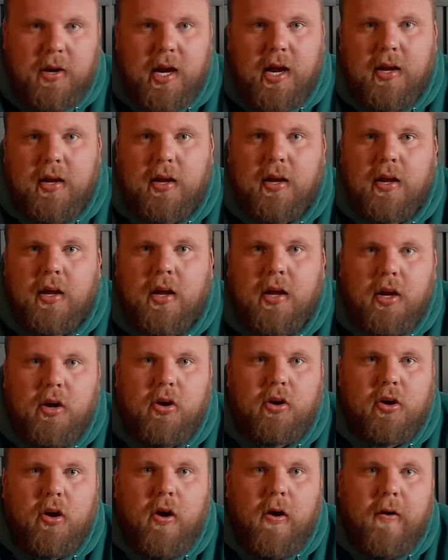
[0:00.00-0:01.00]
when I, you
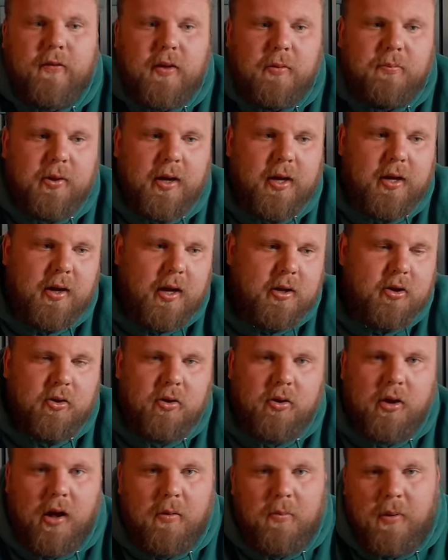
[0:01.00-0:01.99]
know, got off the plane. I
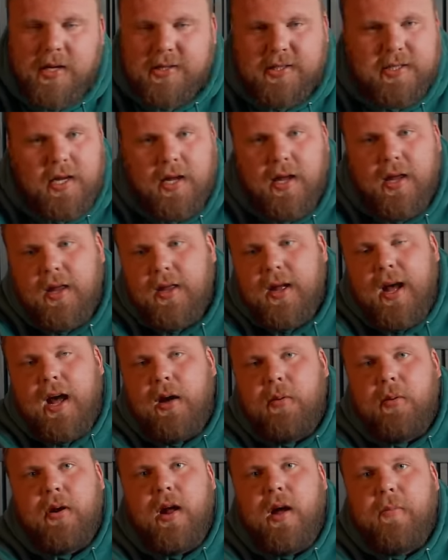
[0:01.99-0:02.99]
knew how much
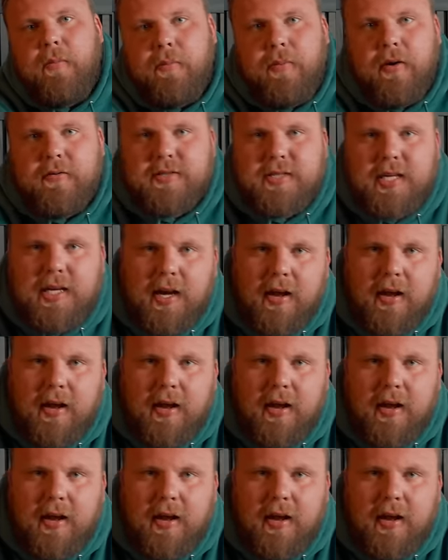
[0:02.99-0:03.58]
higher we were up above sea